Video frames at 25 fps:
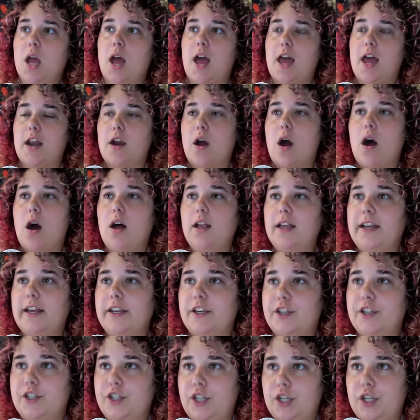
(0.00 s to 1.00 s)
And all I
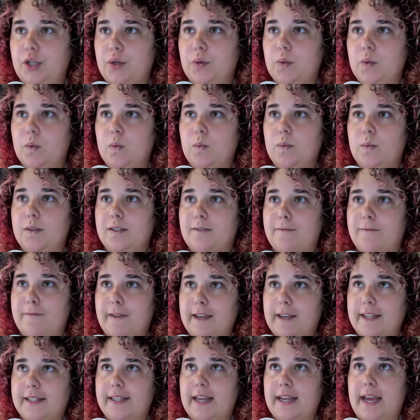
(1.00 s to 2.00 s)
could do was
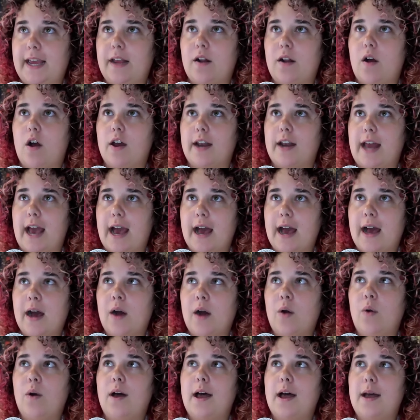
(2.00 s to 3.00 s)
fixate on
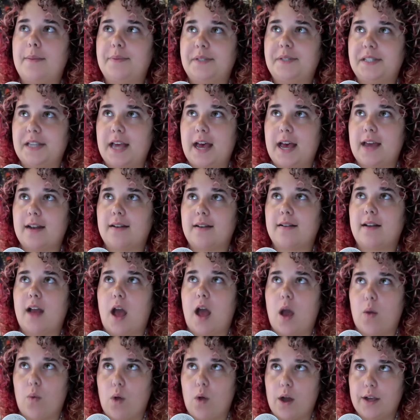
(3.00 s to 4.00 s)
how upset
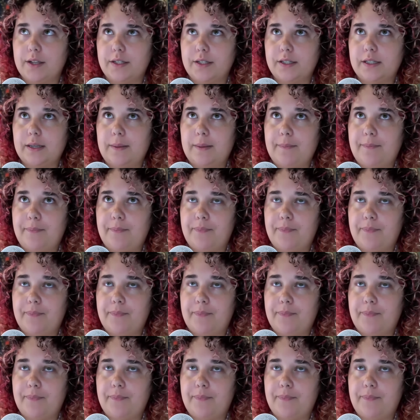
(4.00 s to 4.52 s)
I was.